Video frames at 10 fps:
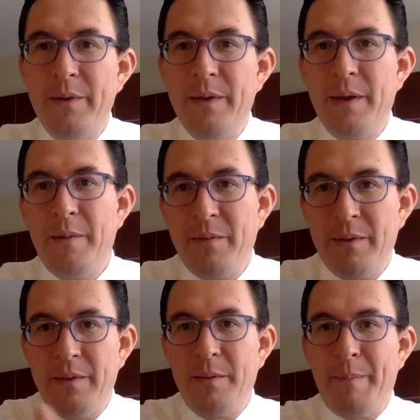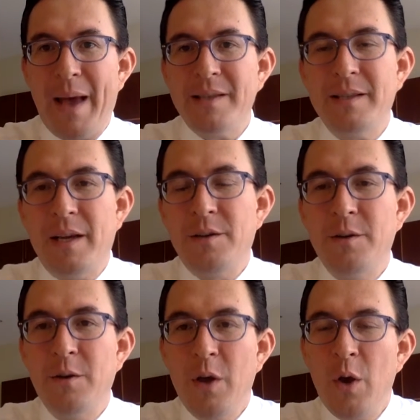the past
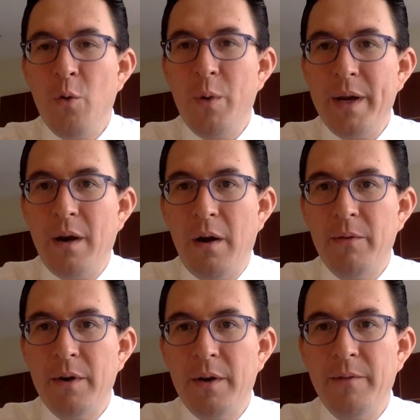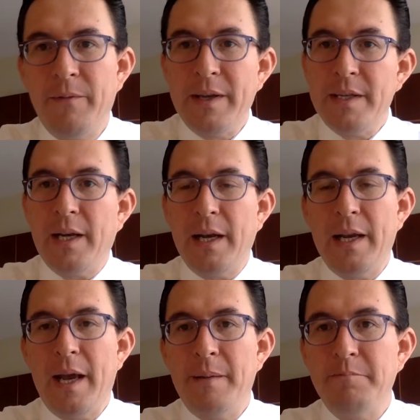session, we covered
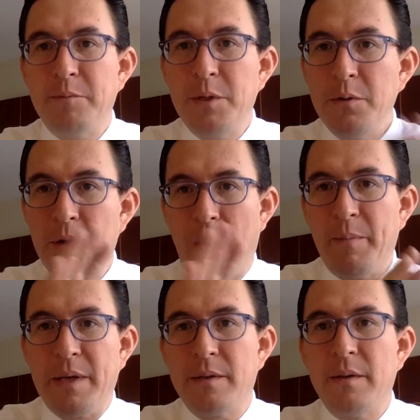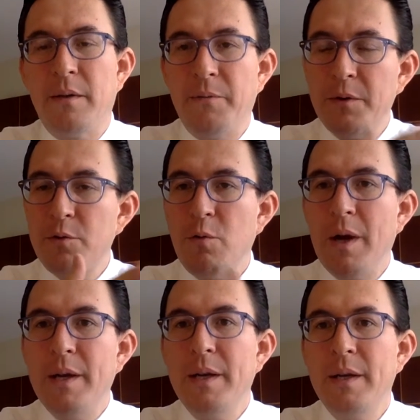basically two topics. The first
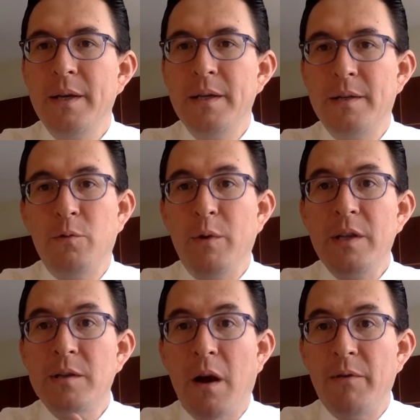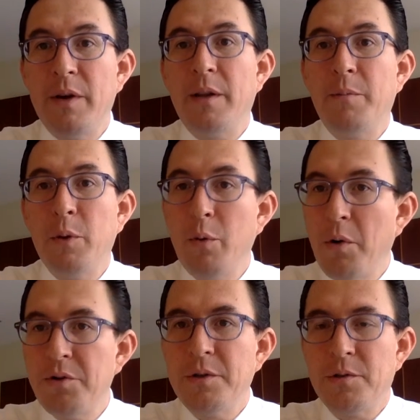one is that we discovered the Blue
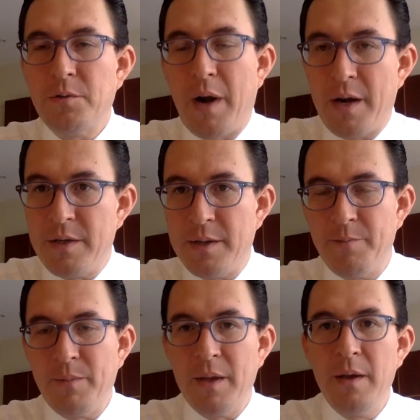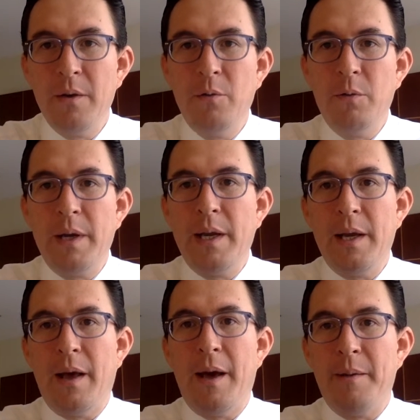Ocean strategy.
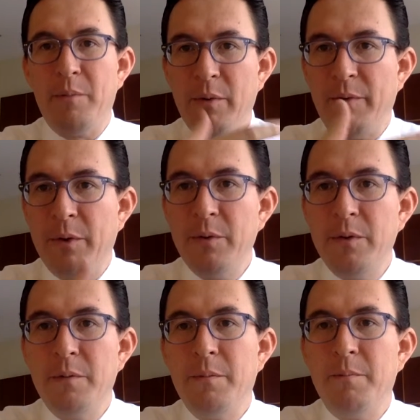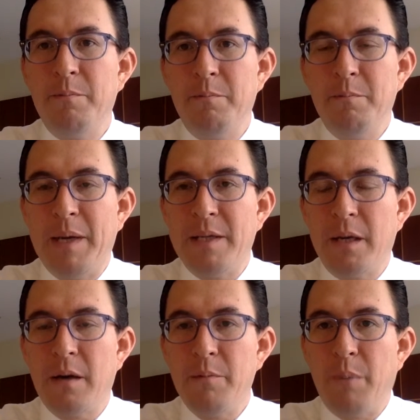We reviewed the
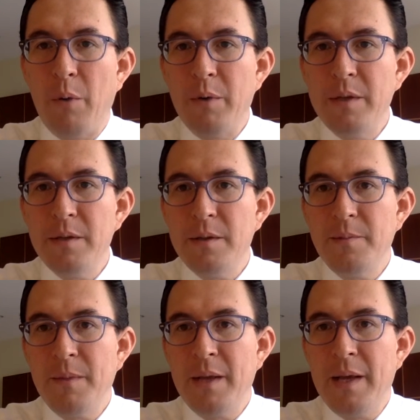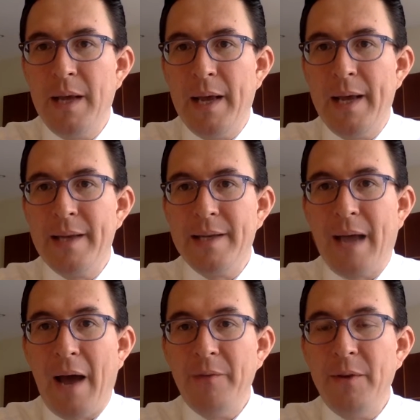basic components,
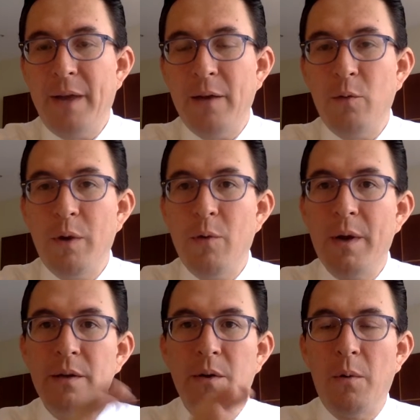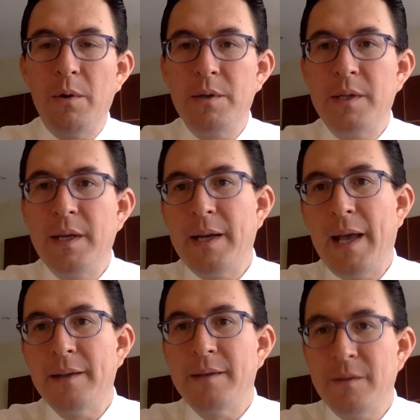and after that, we went towards the
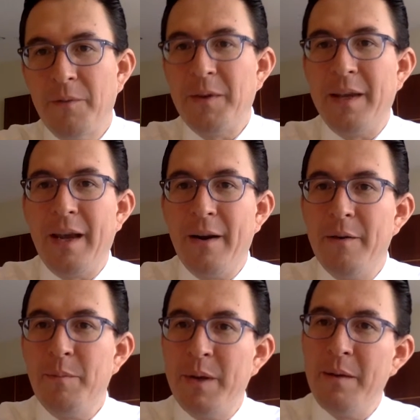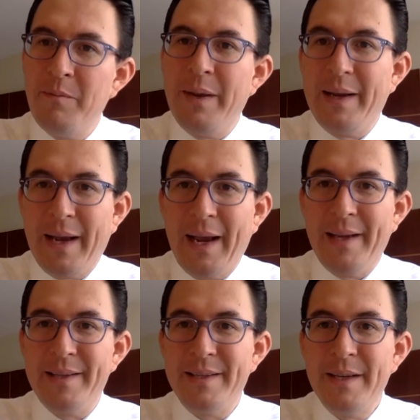analysis of the Airbnb
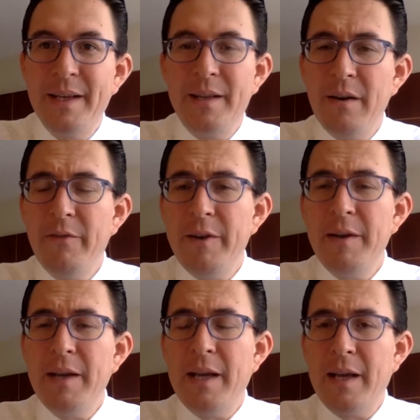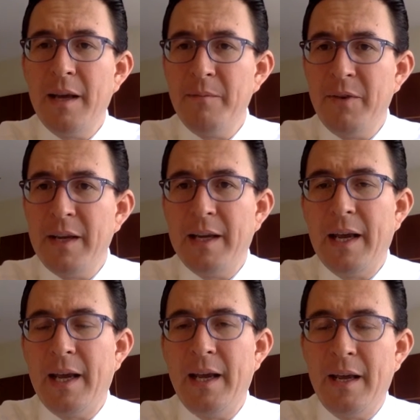case. The
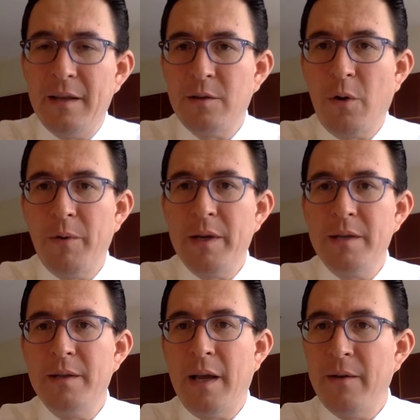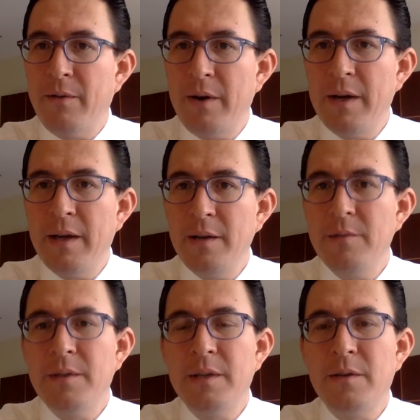Airbnb story is a very
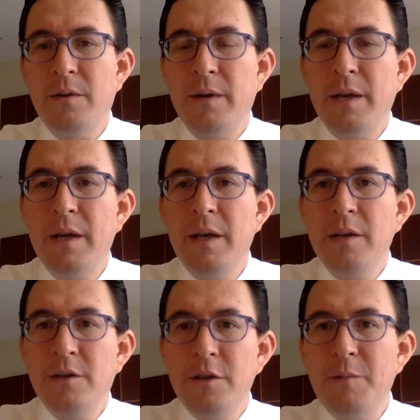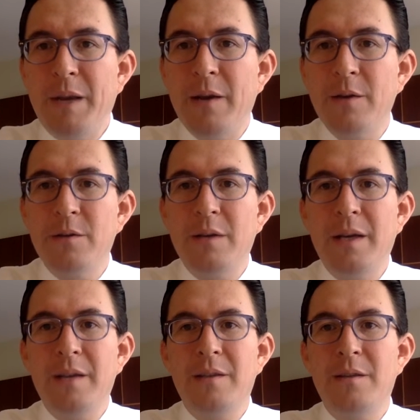interesting story just because
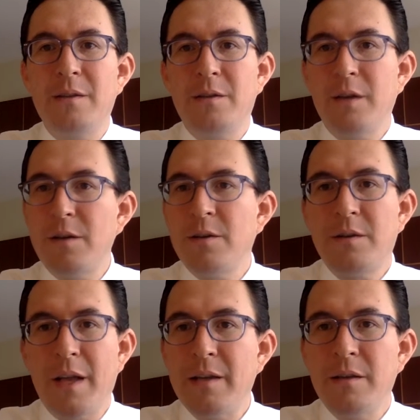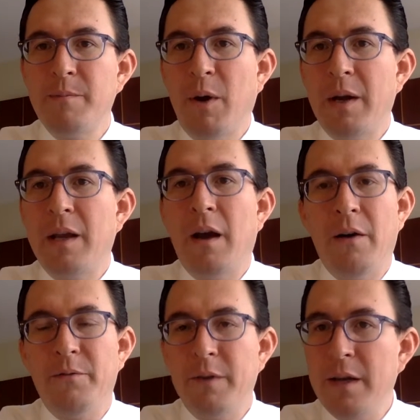it's such a testimony
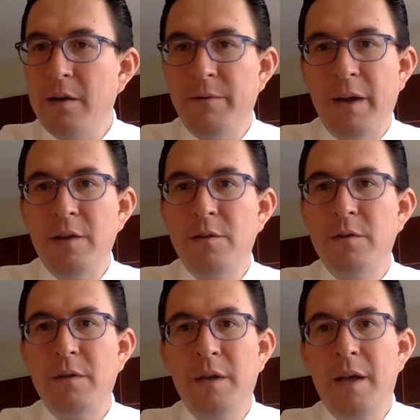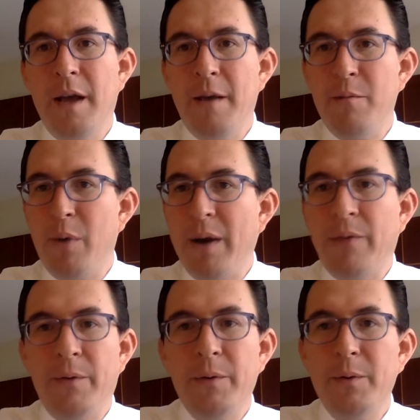of innovation and
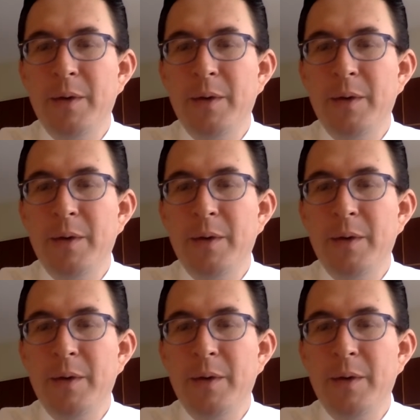breakthrough